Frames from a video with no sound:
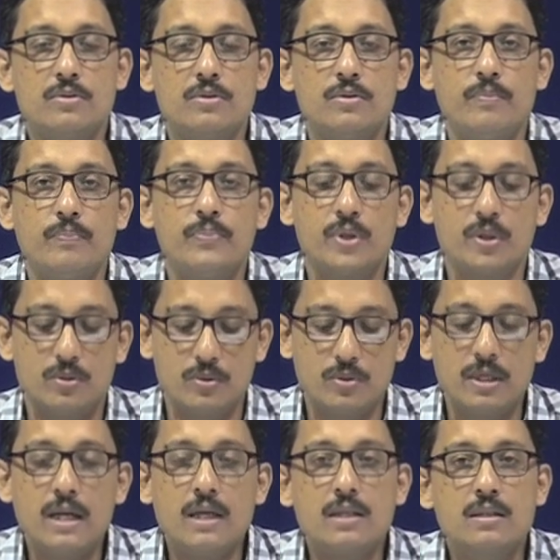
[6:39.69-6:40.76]
So
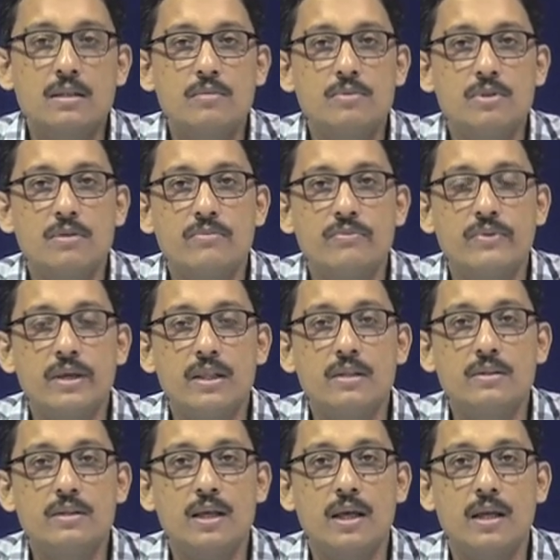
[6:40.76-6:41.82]
that description
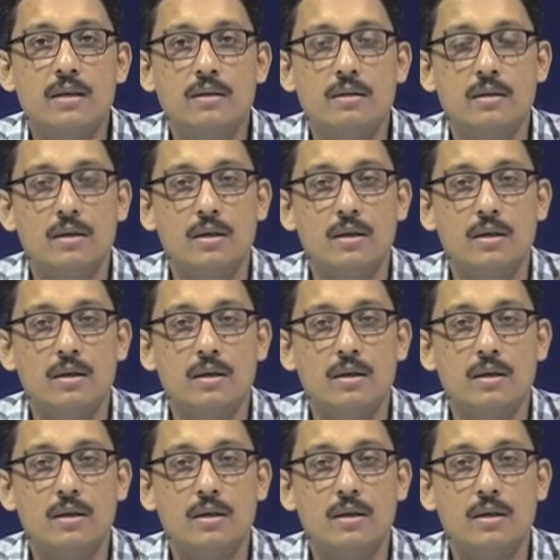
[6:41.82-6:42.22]
fails, and